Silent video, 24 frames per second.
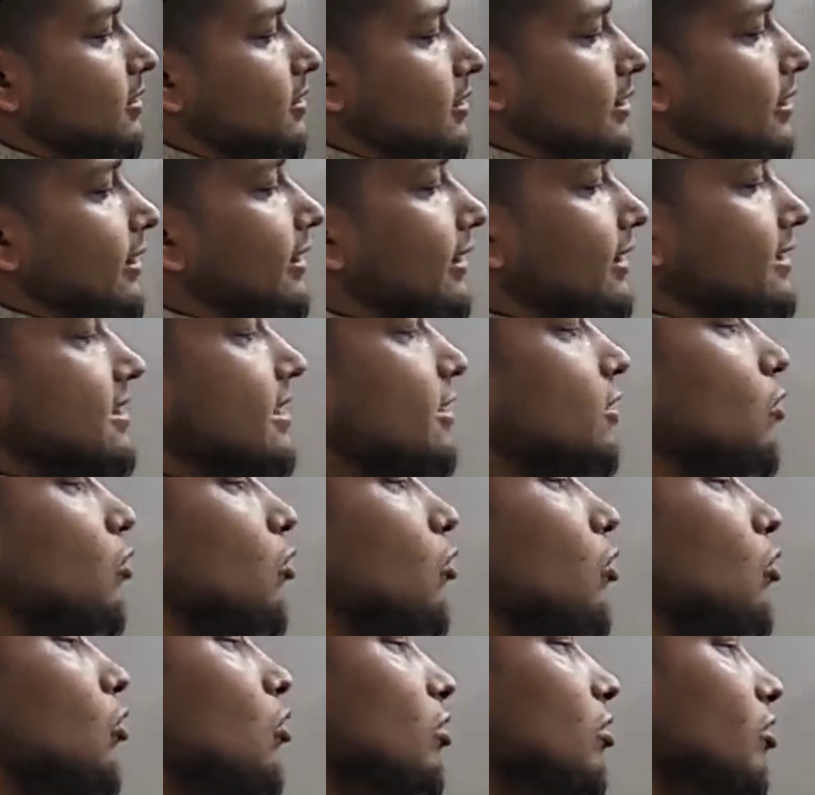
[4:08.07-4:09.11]
It is an
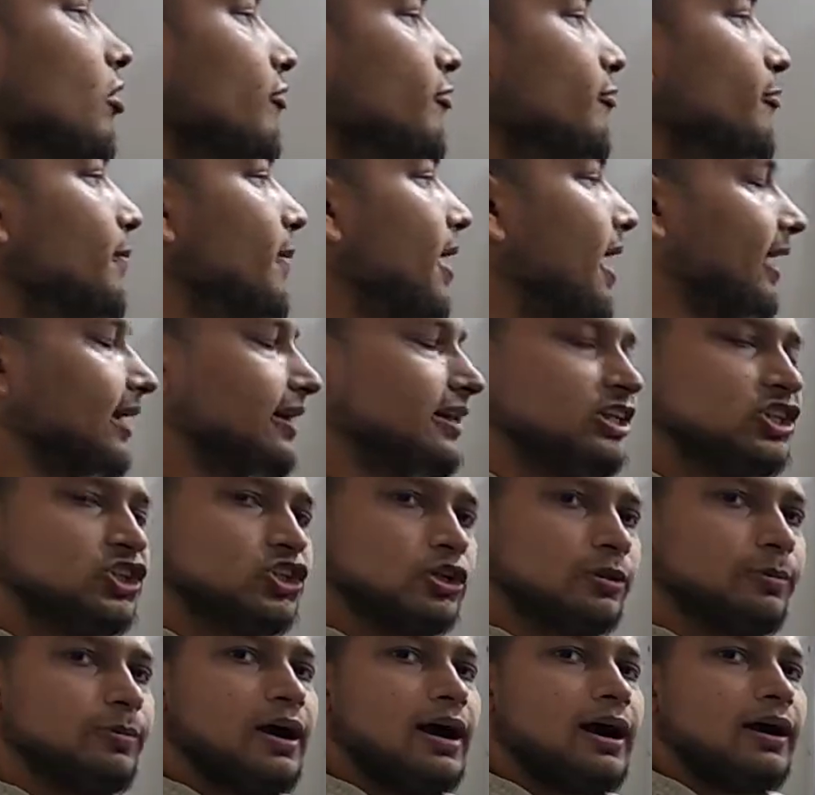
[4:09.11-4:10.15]
ore of
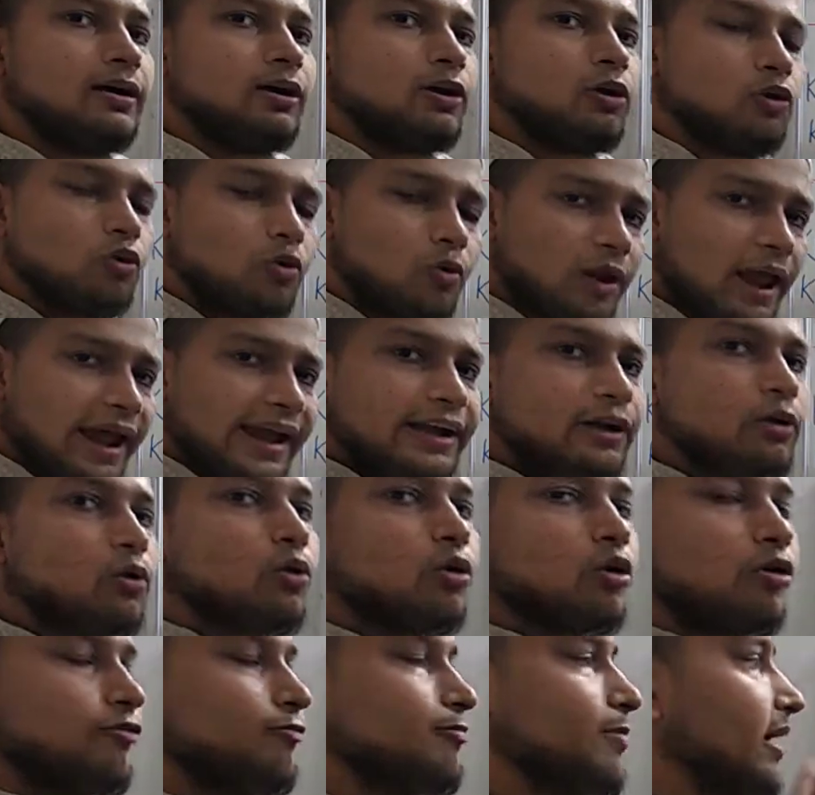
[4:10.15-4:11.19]
magnesium, a chloride
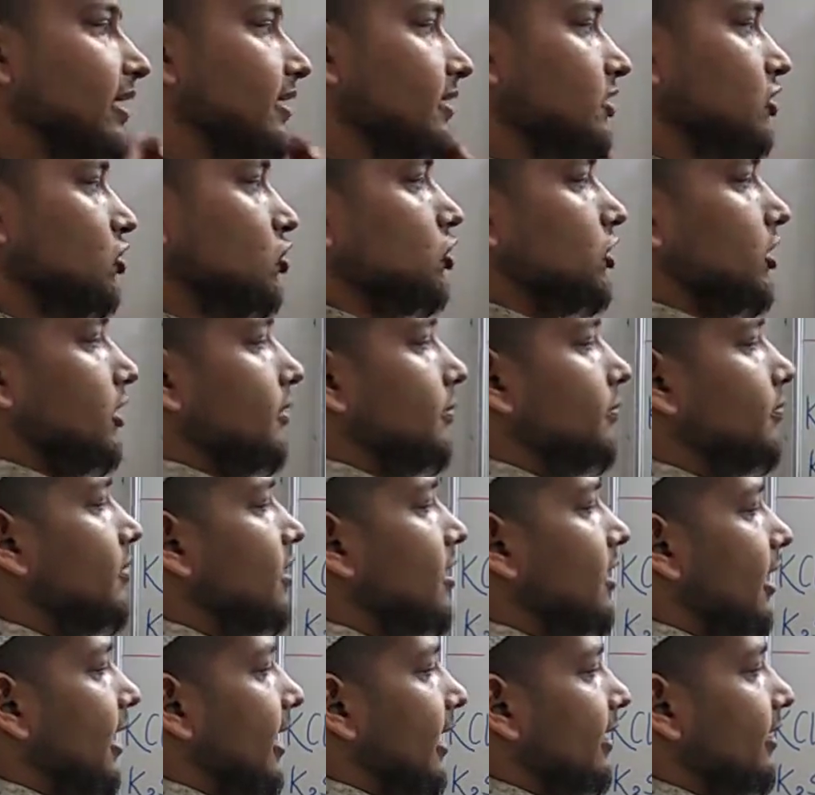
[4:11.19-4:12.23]
ore of
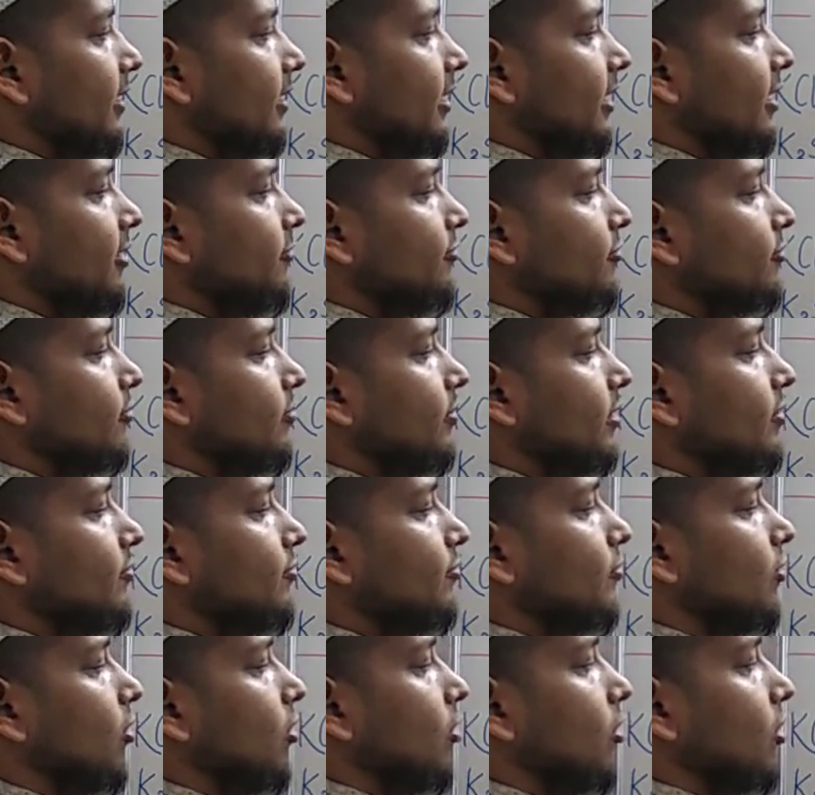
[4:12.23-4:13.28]
magnesium, and if
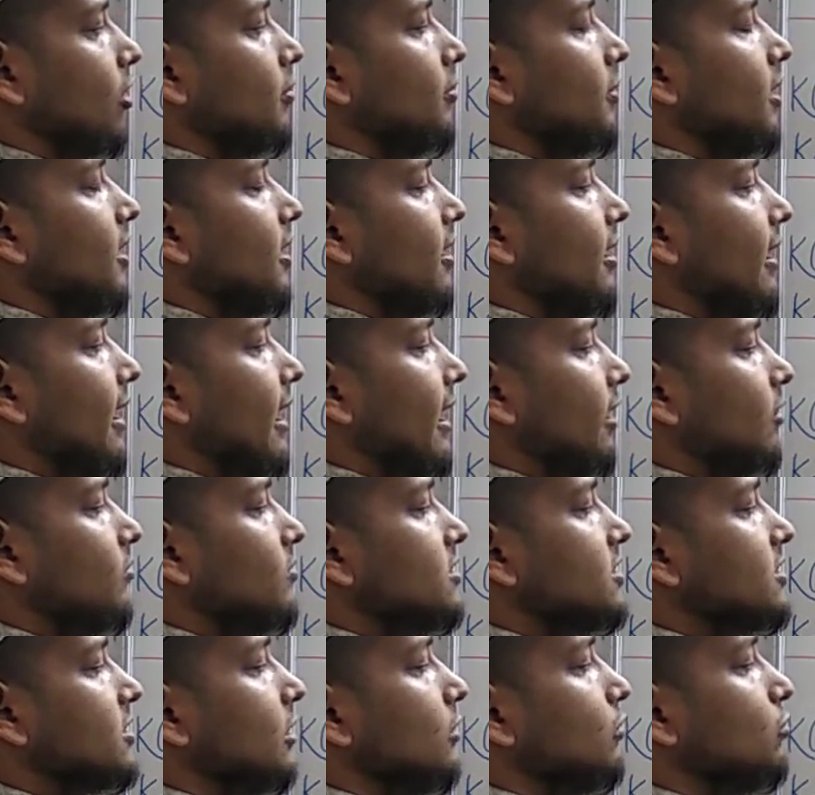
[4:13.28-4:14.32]
we form
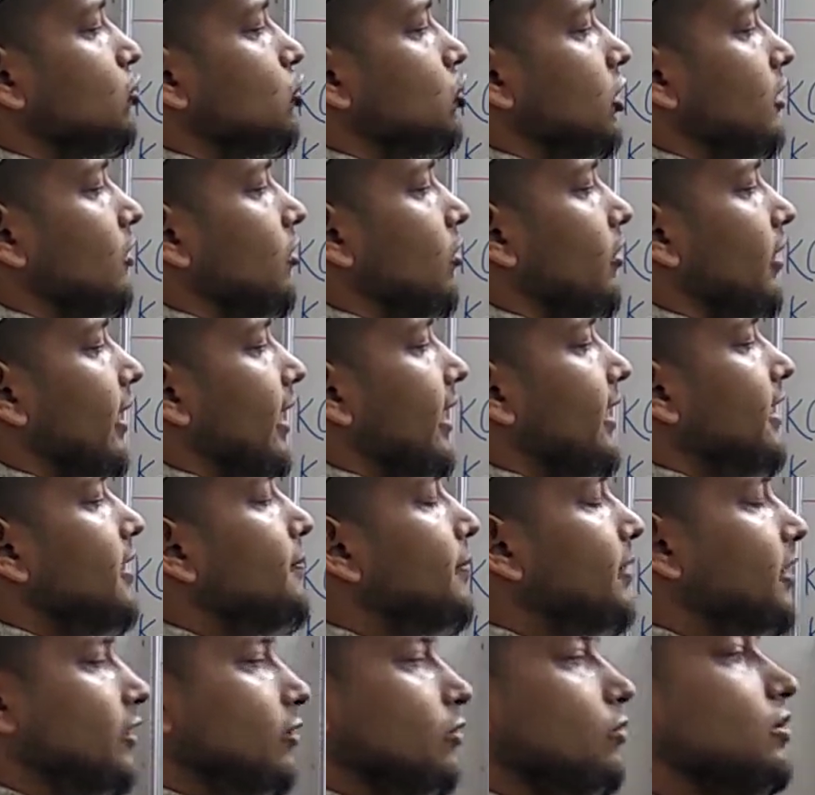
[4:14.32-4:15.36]
aqueous solution or any
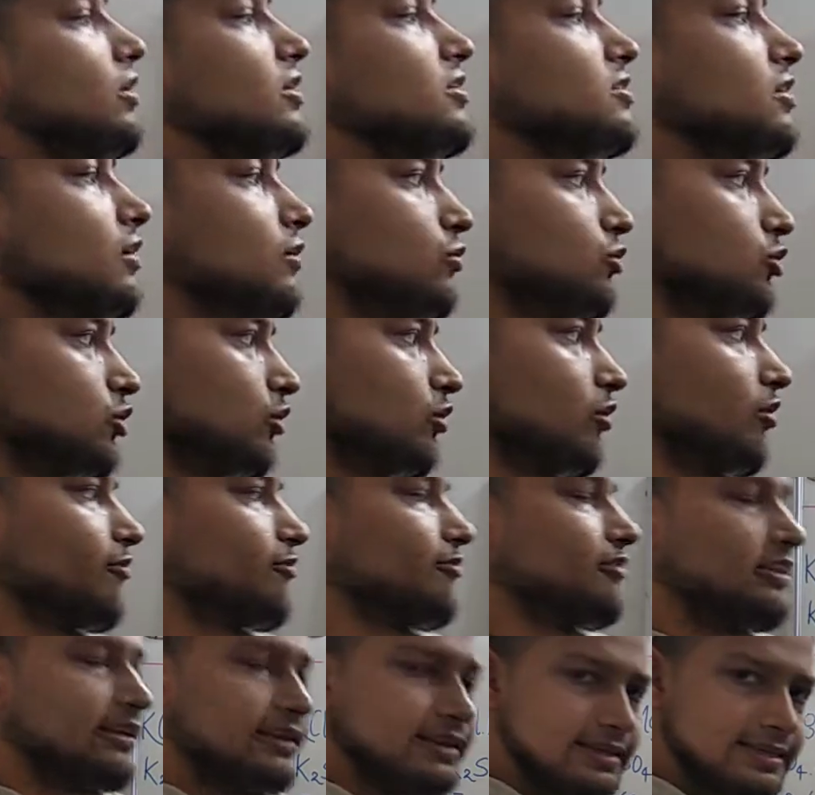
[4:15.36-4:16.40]
particular solution
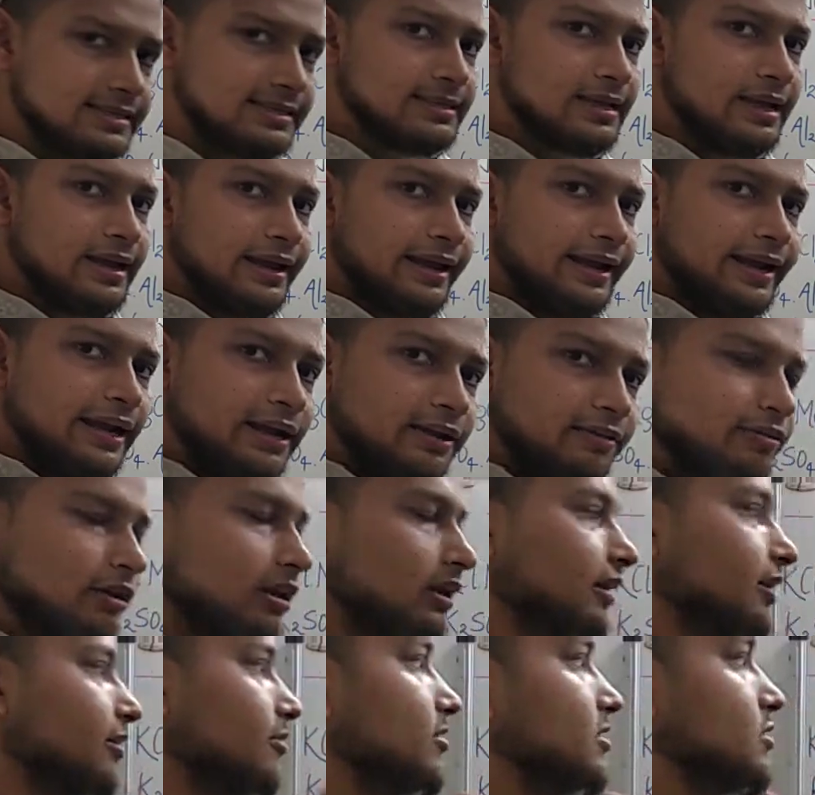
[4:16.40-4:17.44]
of this, it
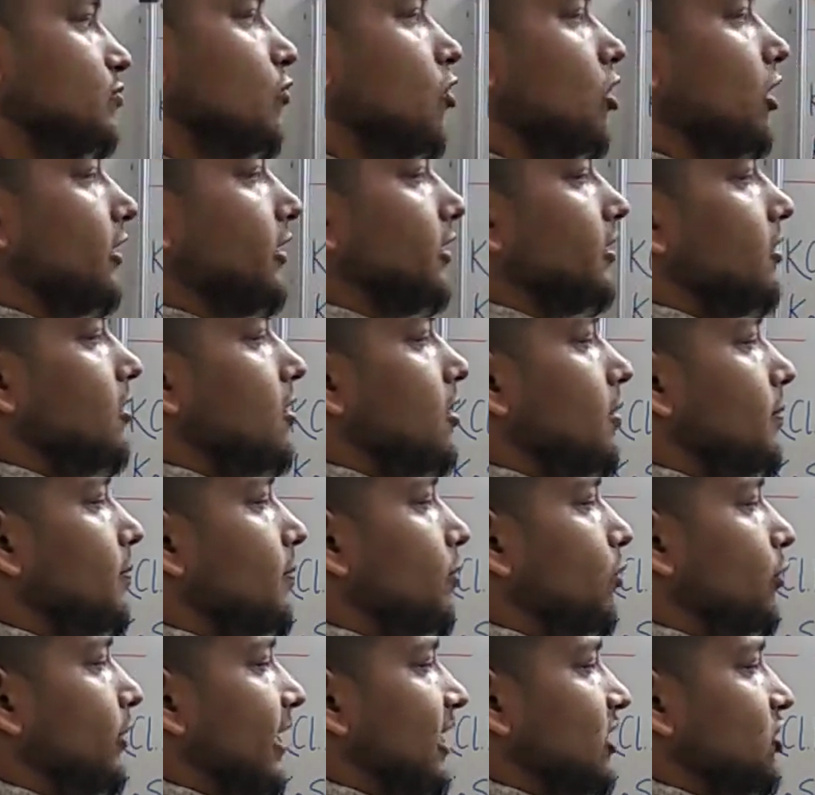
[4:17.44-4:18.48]
will give us what?
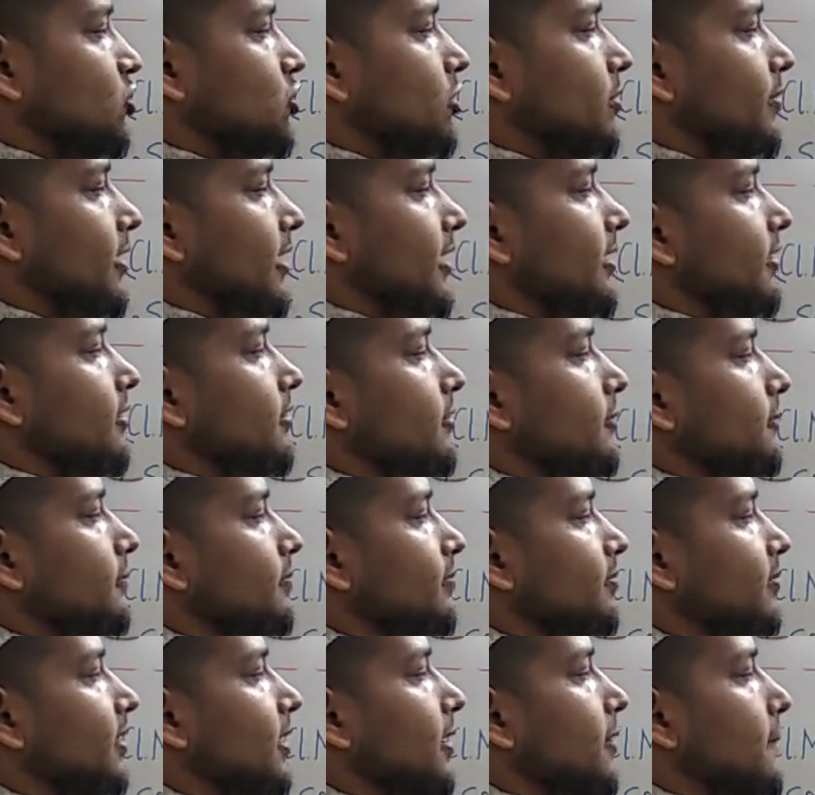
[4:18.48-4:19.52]
Potassium ion,
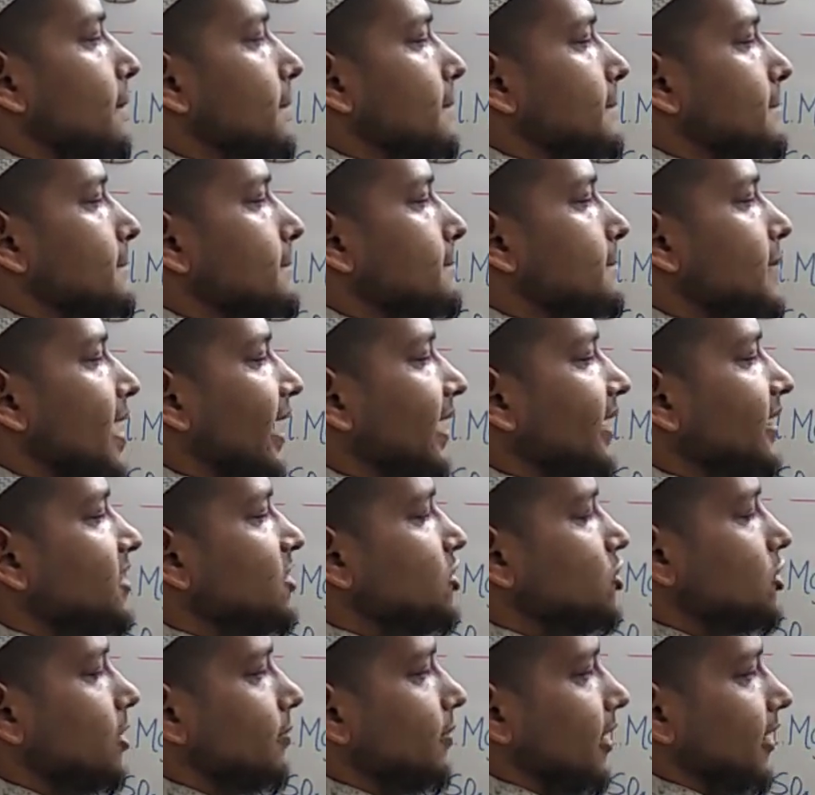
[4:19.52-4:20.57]

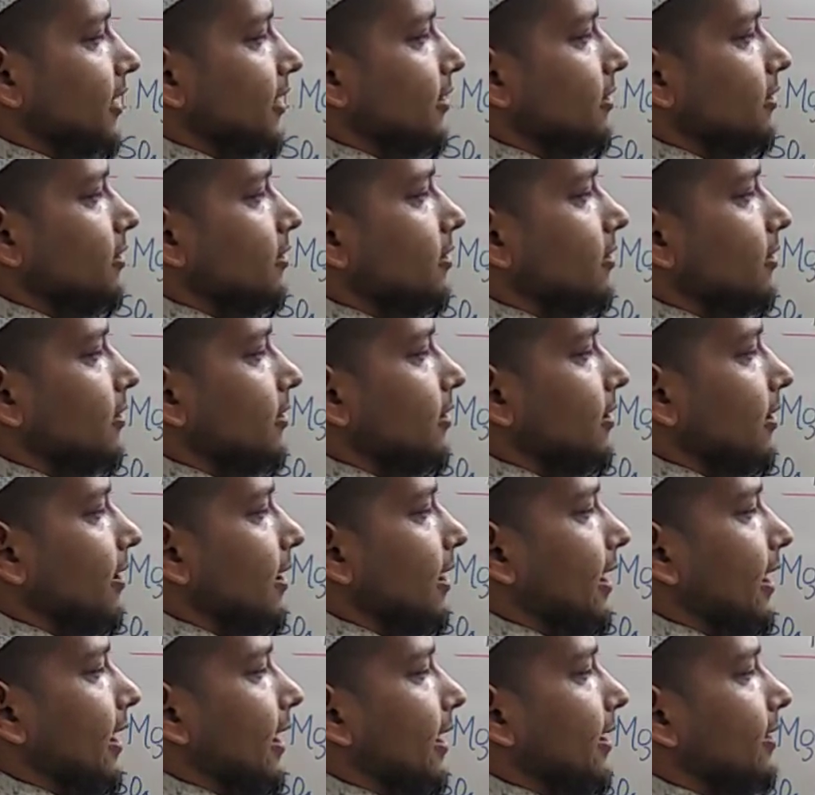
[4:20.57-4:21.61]
magnesium ion
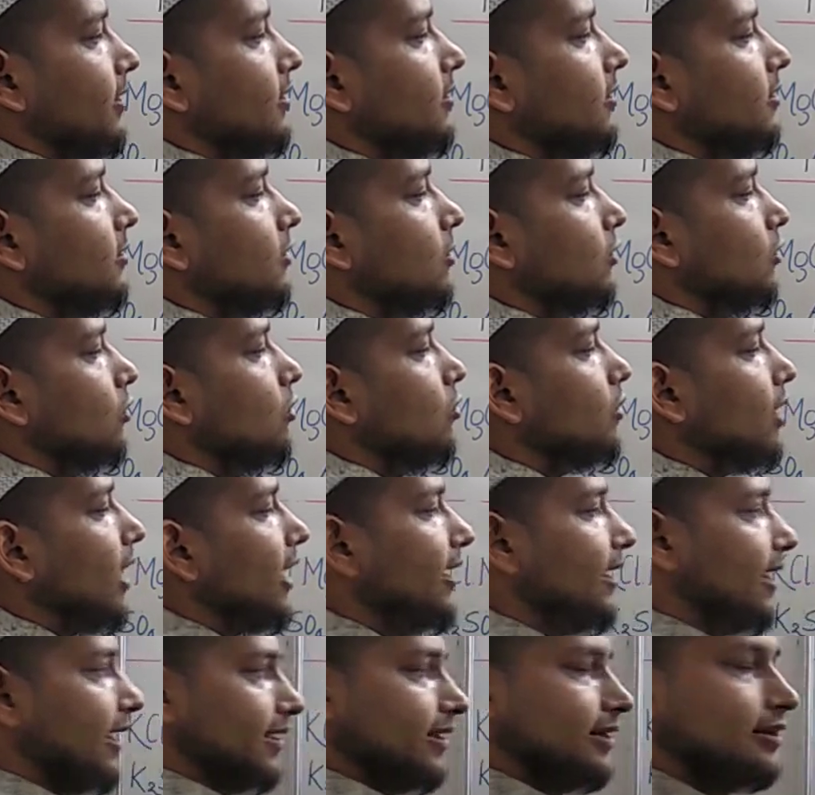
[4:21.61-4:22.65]
and
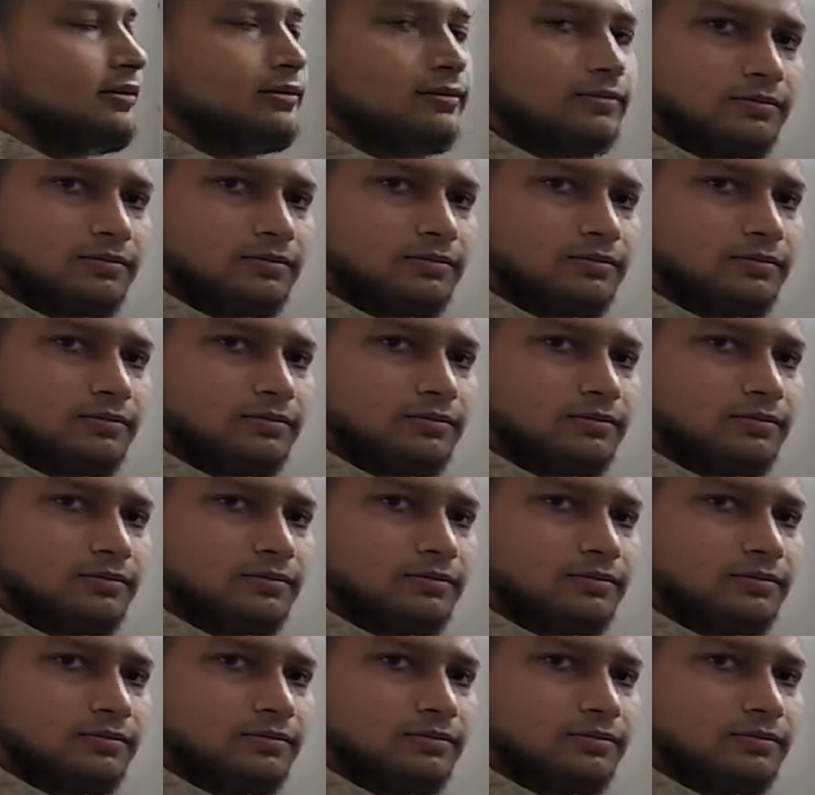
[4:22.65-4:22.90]
chloride ion.